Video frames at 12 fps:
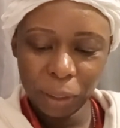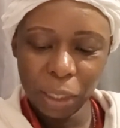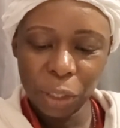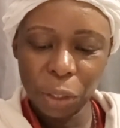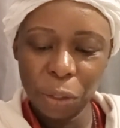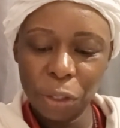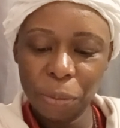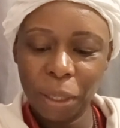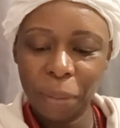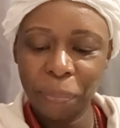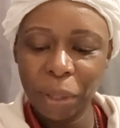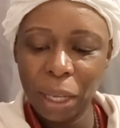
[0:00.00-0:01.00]
Excuse
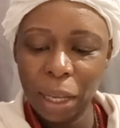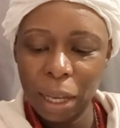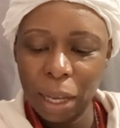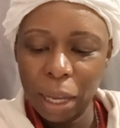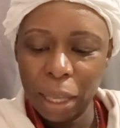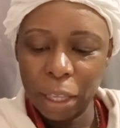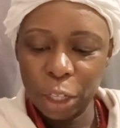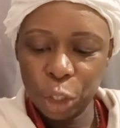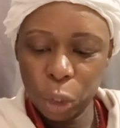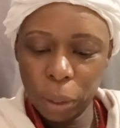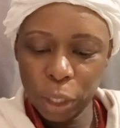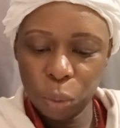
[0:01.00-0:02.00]
me. They
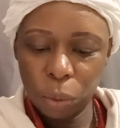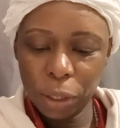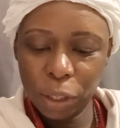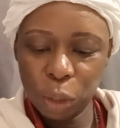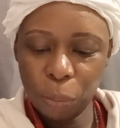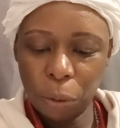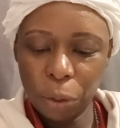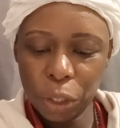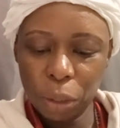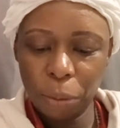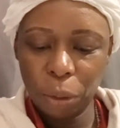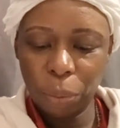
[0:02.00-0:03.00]
show us what is
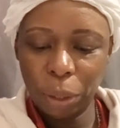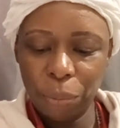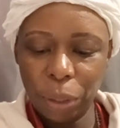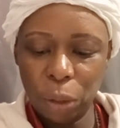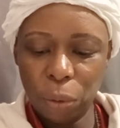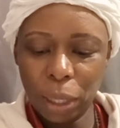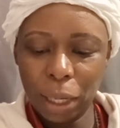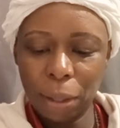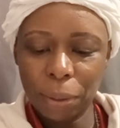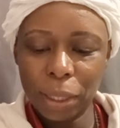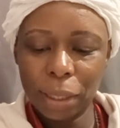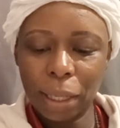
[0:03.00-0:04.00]
possible when we look
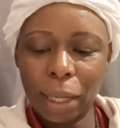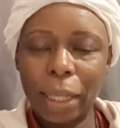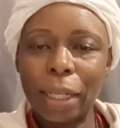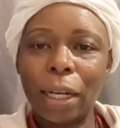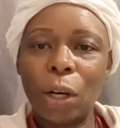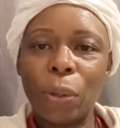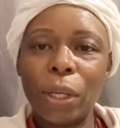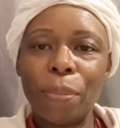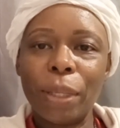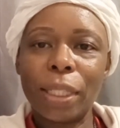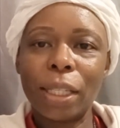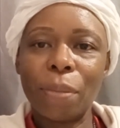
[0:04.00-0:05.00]
outside our
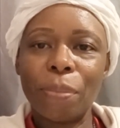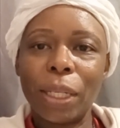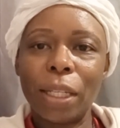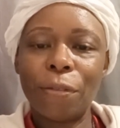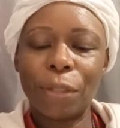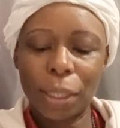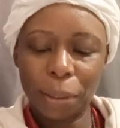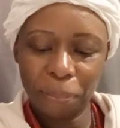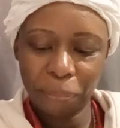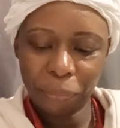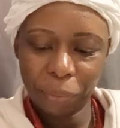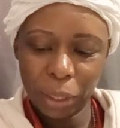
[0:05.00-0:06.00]
limiting beliefs.
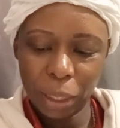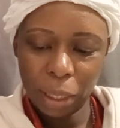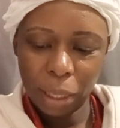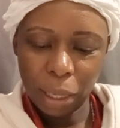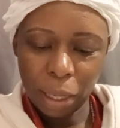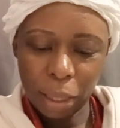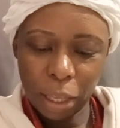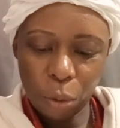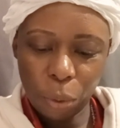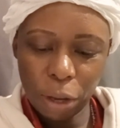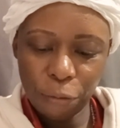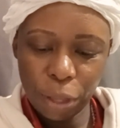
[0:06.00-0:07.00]
They
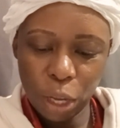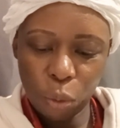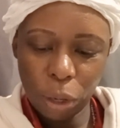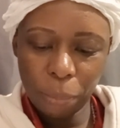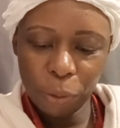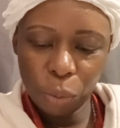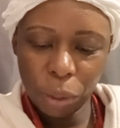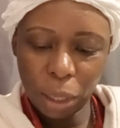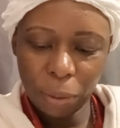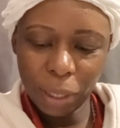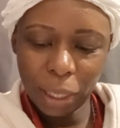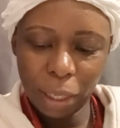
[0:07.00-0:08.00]
weave their webs
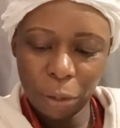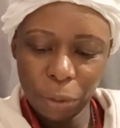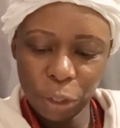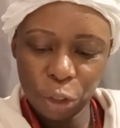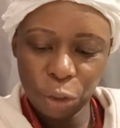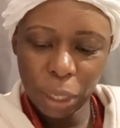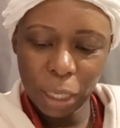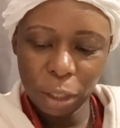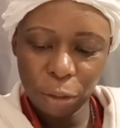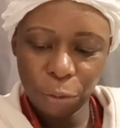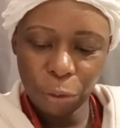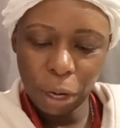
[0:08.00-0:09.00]
without any
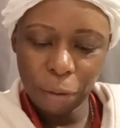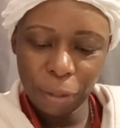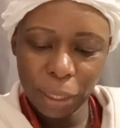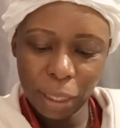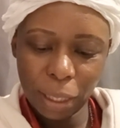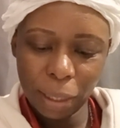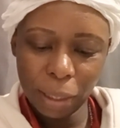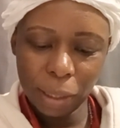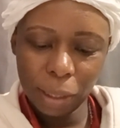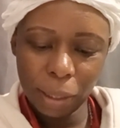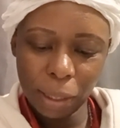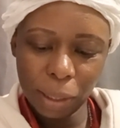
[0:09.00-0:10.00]
restraints of gravity, and the,
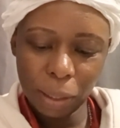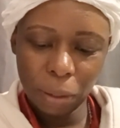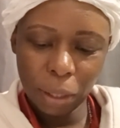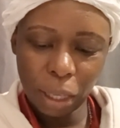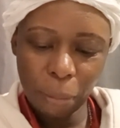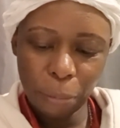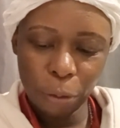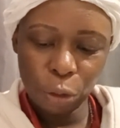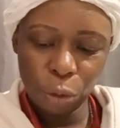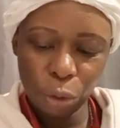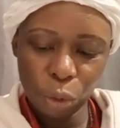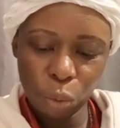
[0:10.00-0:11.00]
the silk they
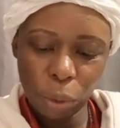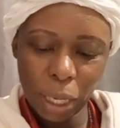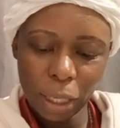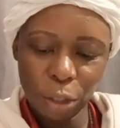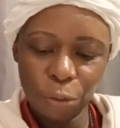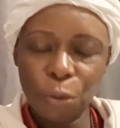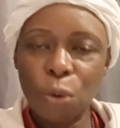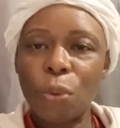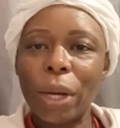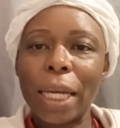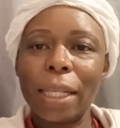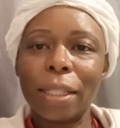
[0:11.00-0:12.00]
produce, weight for
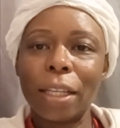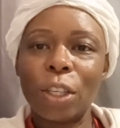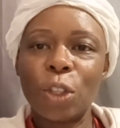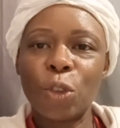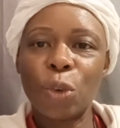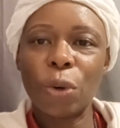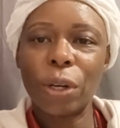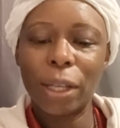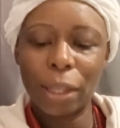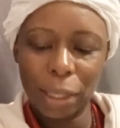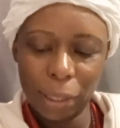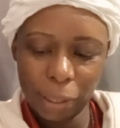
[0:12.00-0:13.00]
weight, is stronger
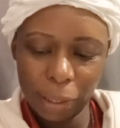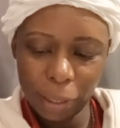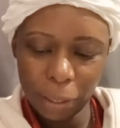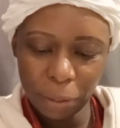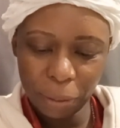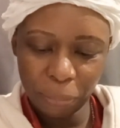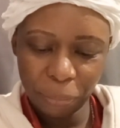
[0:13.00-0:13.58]
than steel.